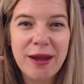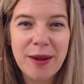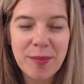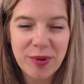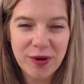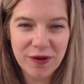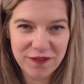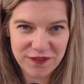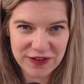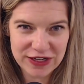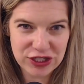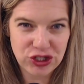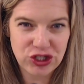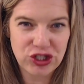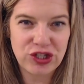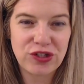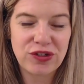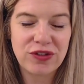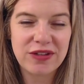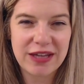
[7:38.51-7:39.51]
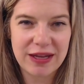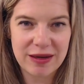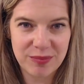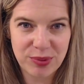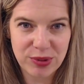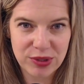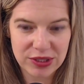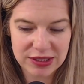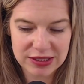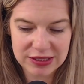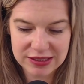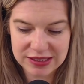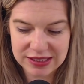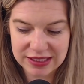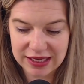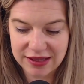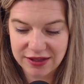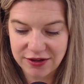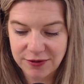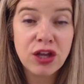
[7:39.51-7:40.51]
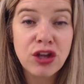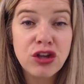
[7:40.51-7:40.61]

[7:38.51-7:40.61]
professional and put together.